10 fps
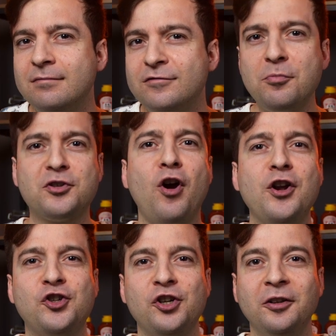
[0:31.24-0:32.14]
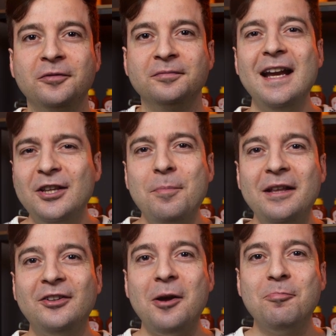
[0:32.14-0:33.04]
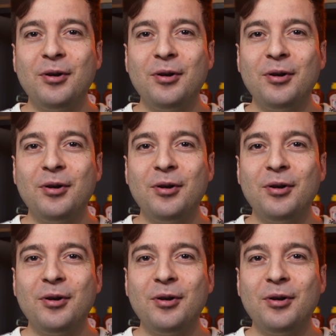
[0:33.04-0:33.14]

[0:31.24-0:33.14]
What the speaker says: from scratch. And in the meantime,